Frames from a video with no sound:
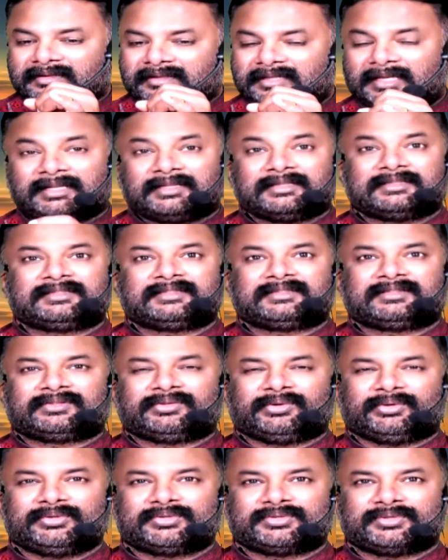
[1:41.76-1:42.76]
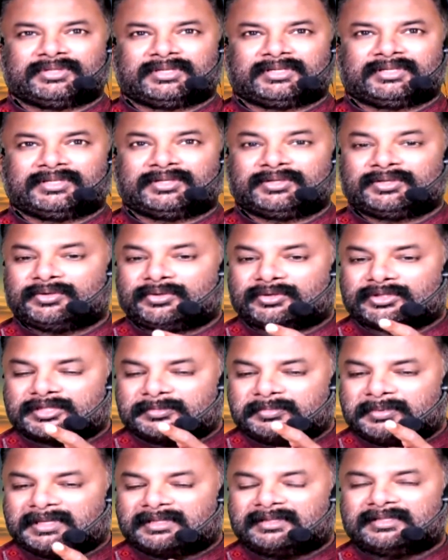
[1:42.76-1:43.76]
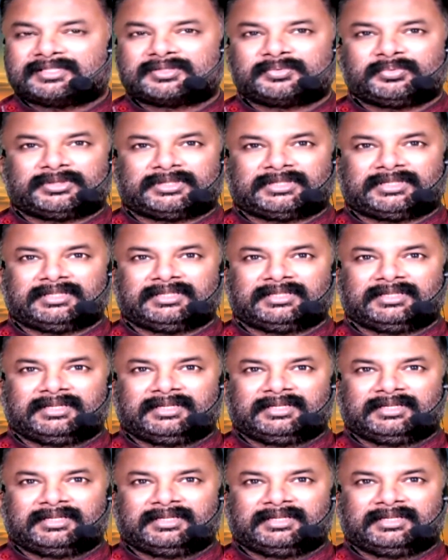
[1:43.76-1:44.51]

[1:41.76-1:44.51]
tell so and so thing? Did you not speak this word?